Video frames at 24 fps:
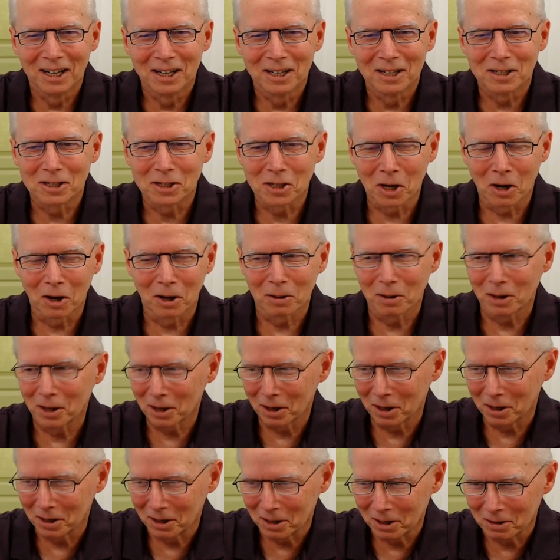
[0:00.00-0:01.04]
So I'm going
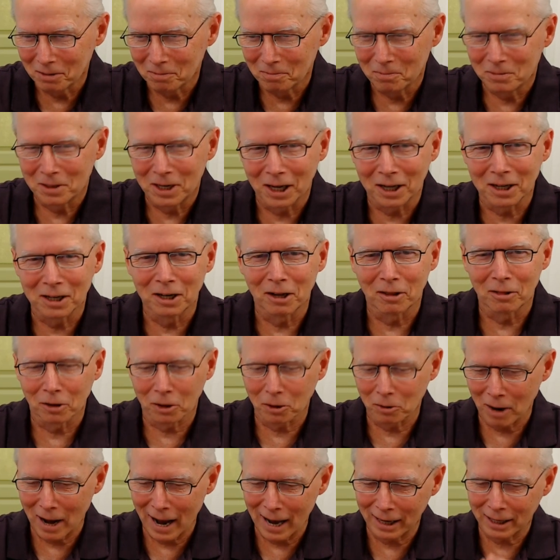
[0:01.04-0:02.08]
to take another
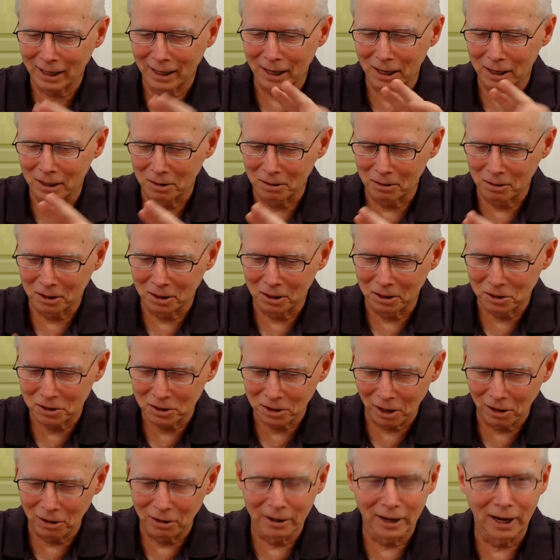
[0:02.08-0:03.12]
crack at
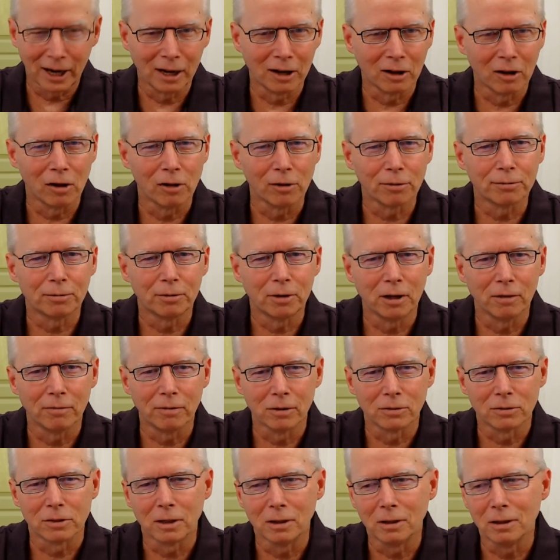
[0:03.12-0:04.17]
consolidating all three of
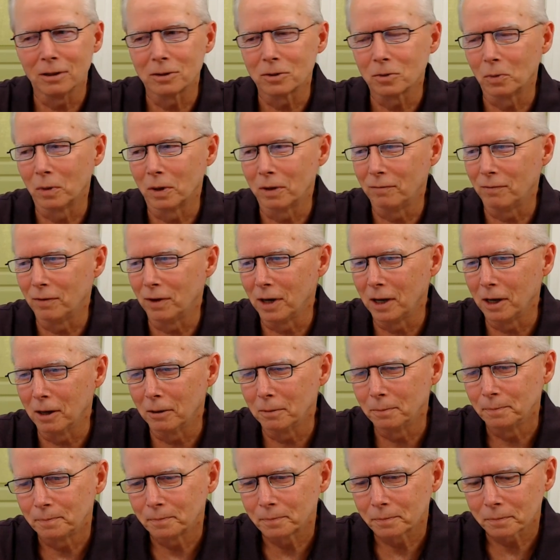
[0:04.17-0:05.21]
those in this one
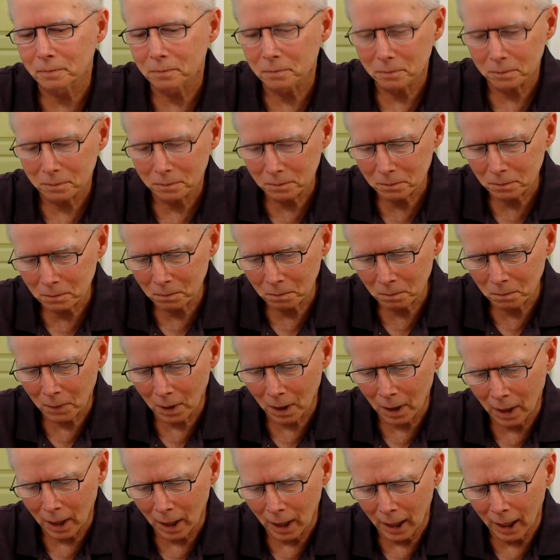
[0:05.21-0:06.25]
video.
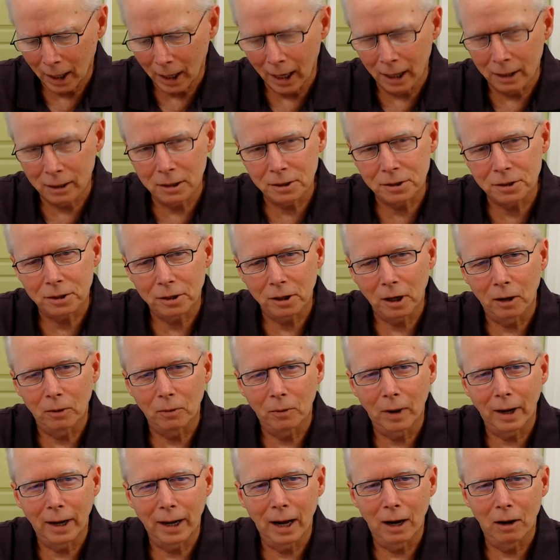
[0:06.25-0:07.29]
And let's start
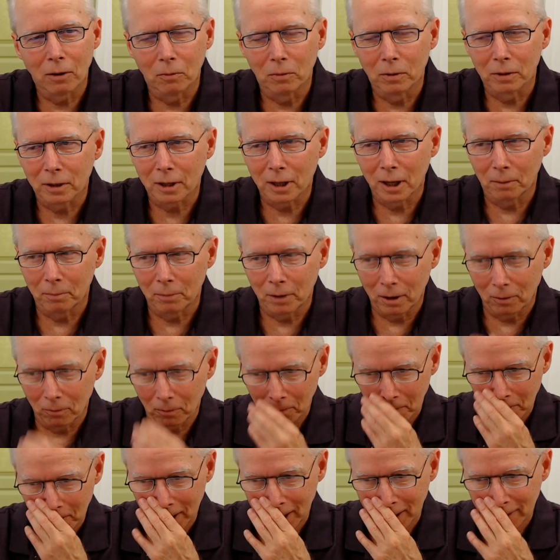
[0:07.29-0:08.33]
right out with coming
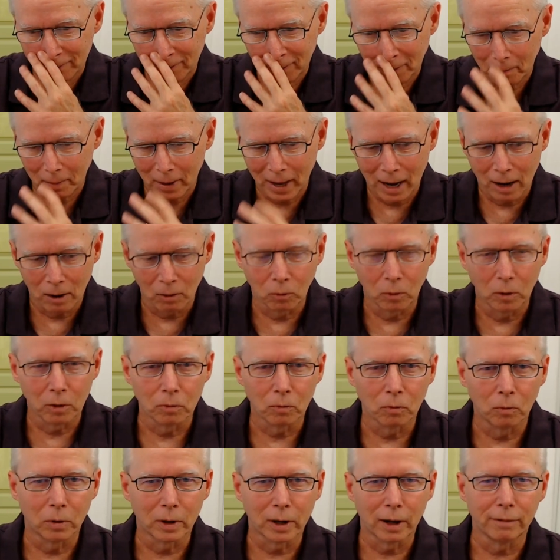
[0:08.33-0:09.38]
right off the bat
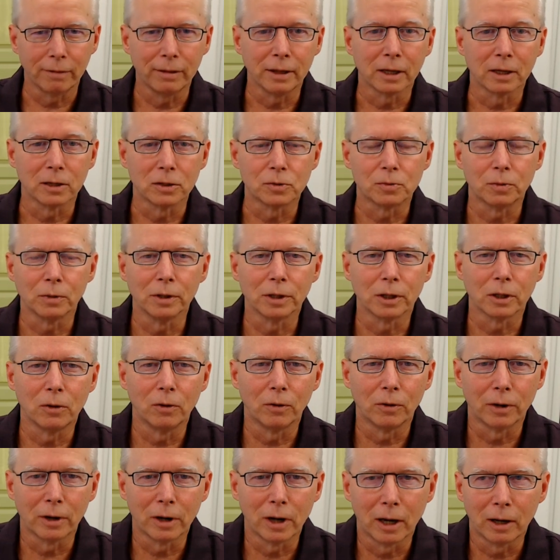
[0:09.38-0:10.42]
with what I think is really
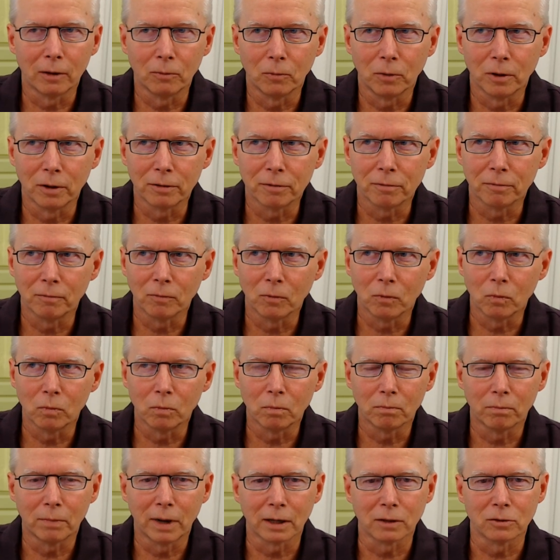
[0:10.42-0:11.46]
going on with
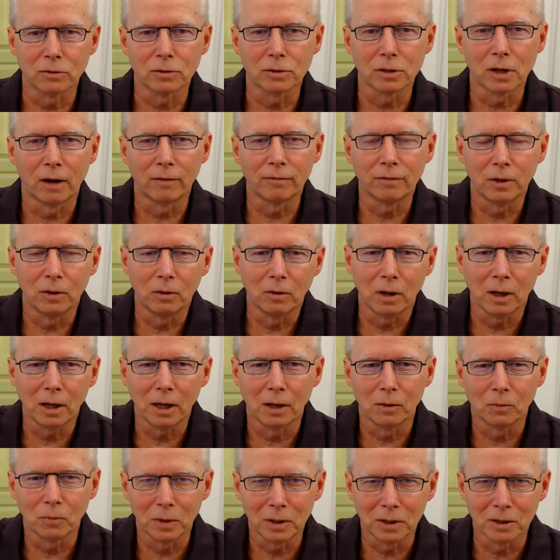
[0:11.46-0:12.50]
Microsoft and,
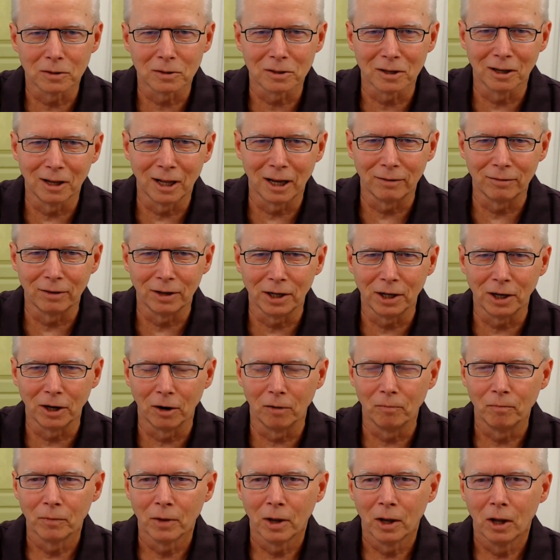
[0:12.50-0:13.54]
and Windows 11
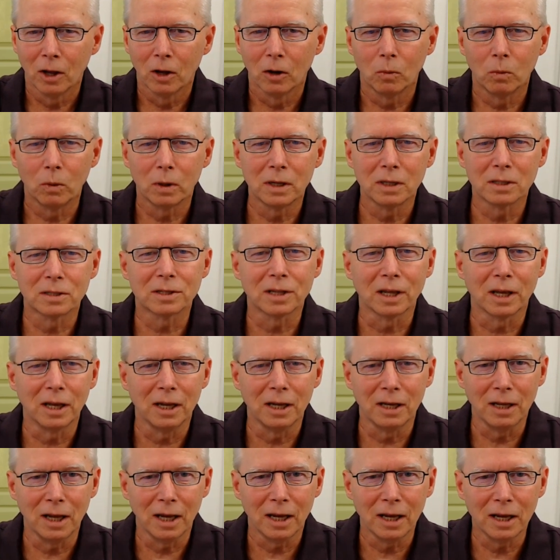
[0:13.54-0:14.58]
here. What is the
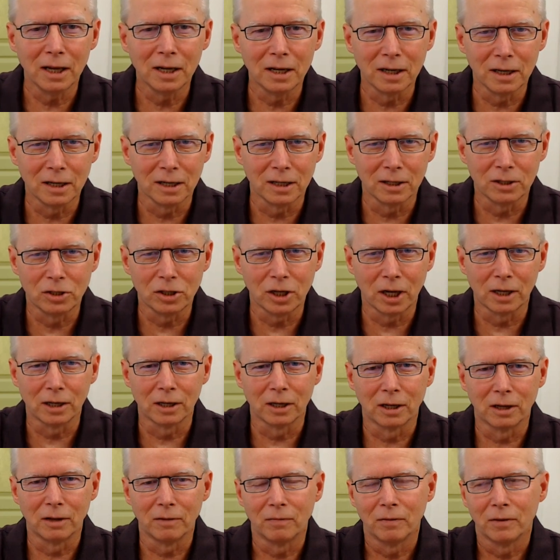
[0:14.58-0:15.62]
hidden
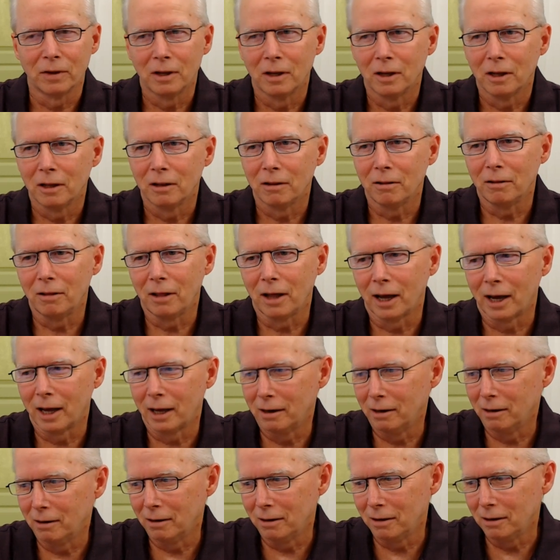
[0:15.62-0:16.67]
agenda
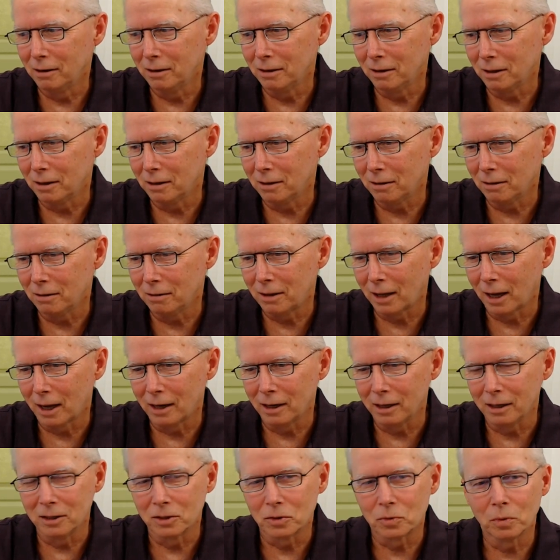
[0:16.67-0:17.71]
that that
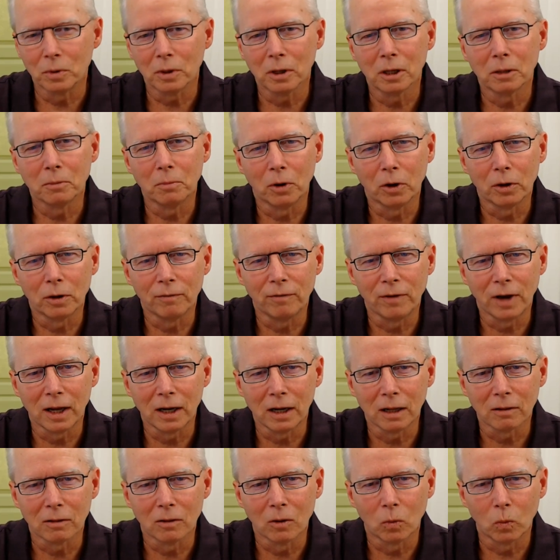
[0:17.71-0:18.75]
is really
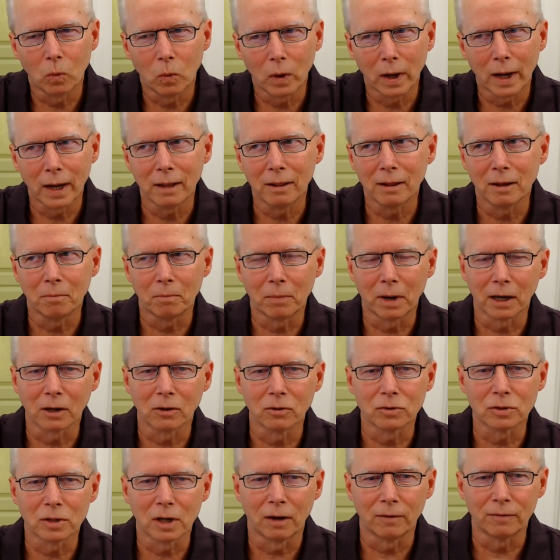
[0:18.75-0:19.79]
motivating the way that
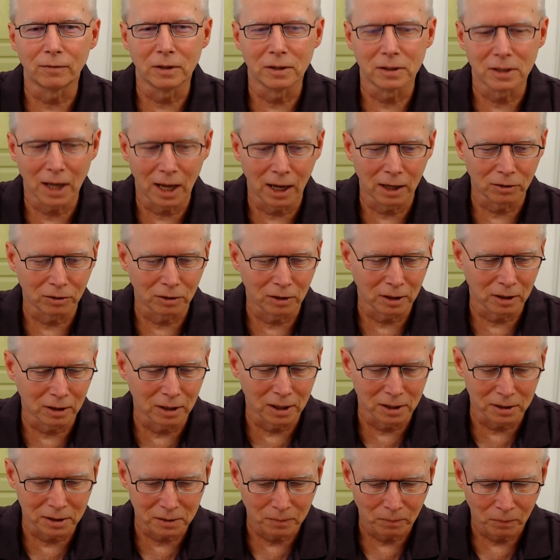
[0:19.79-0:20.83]
Microsoft is handling
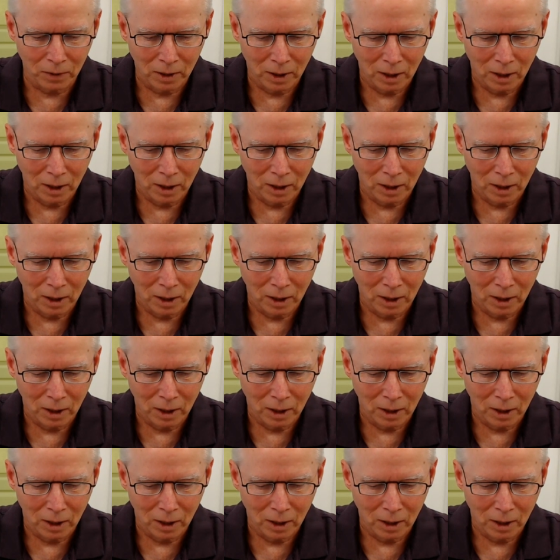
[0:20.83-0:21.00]
this?